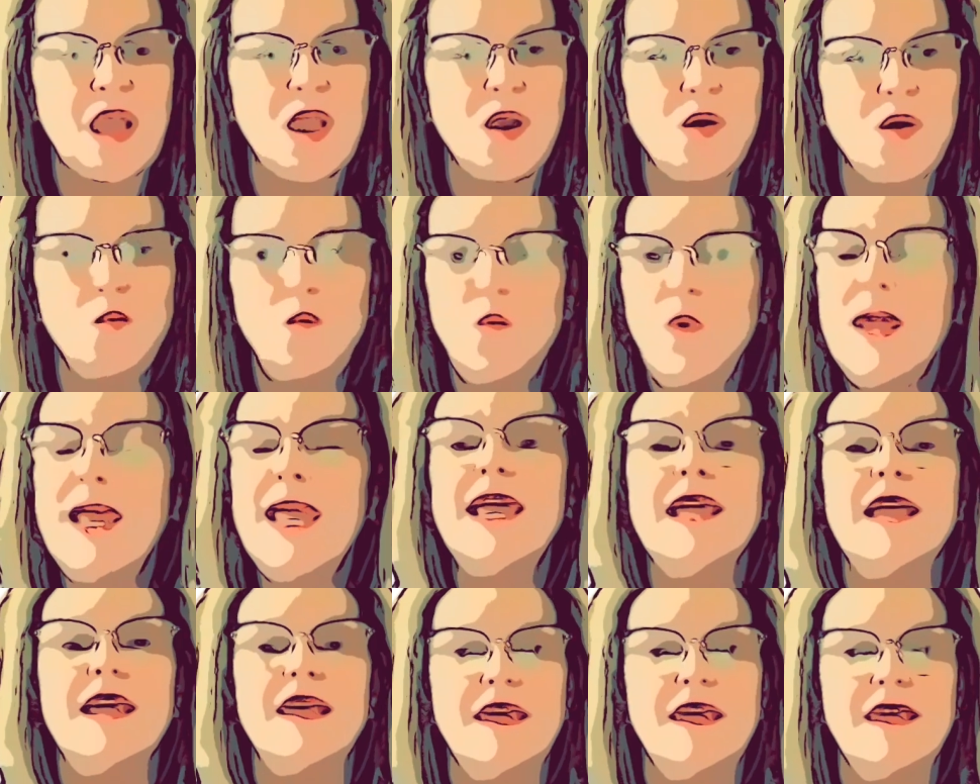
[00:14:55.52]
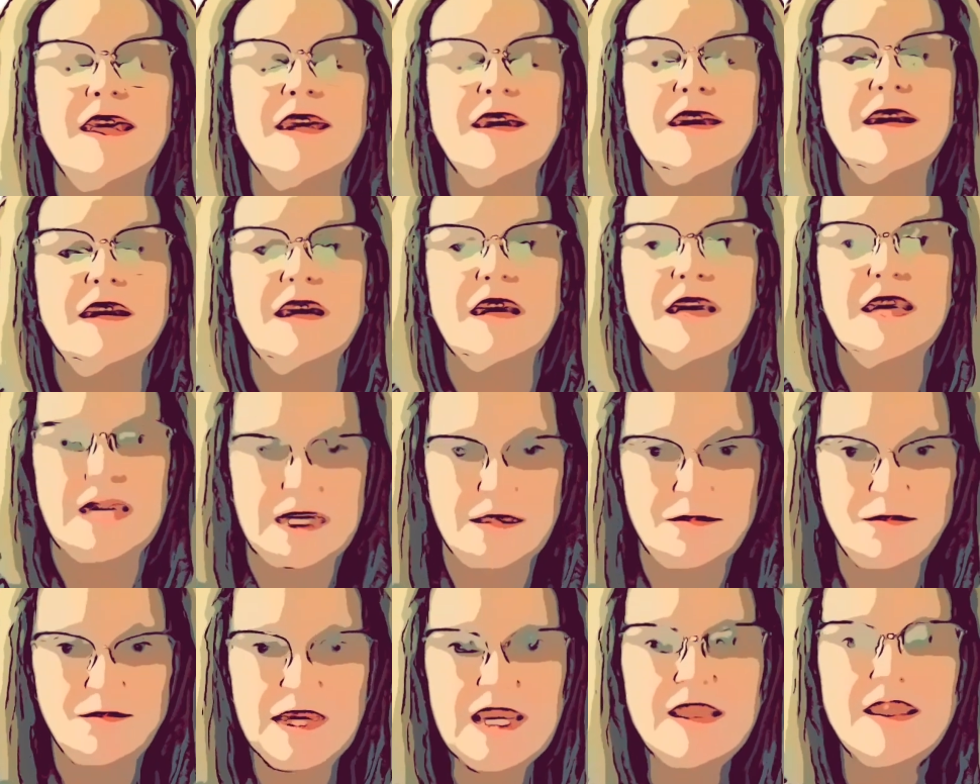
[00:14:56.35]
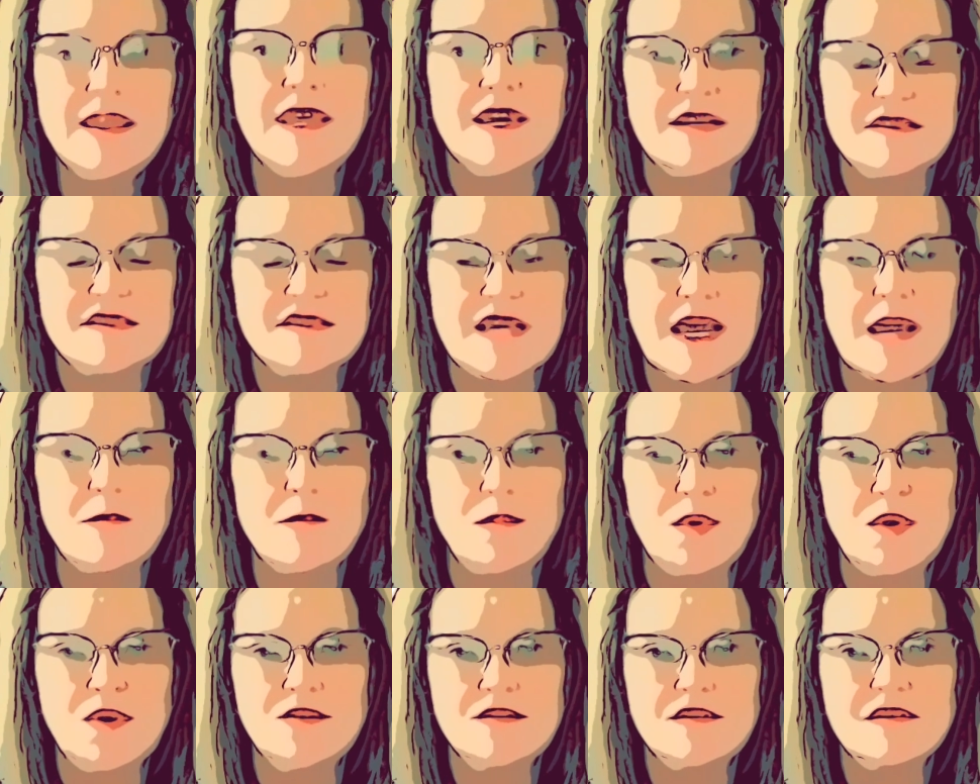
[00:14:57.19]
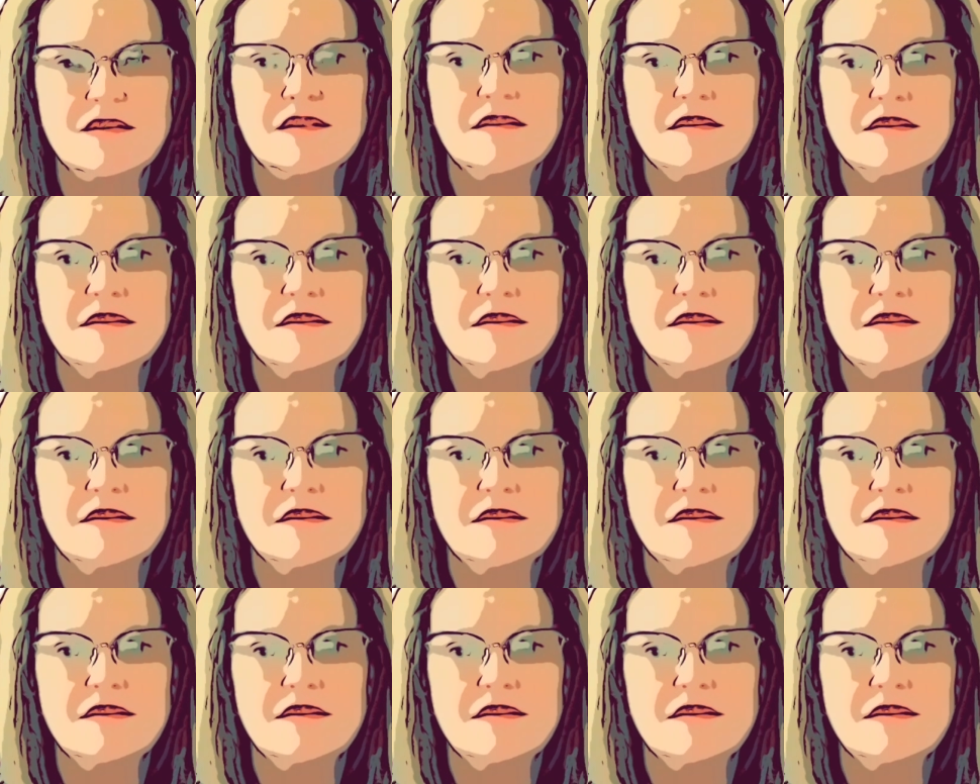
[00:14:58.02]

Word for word: We can be the examples.